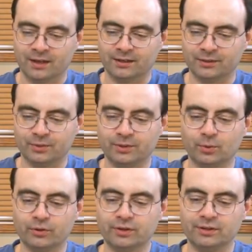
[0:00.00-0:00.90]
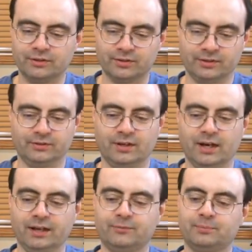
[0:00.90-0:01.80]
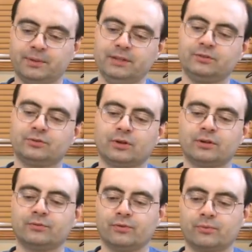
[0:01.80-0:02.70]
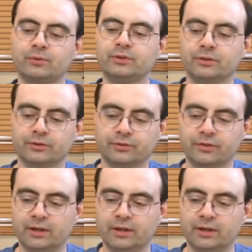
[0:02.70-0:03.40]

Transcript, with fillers: Uh, he wrote in, he says, I have played guitar for three years,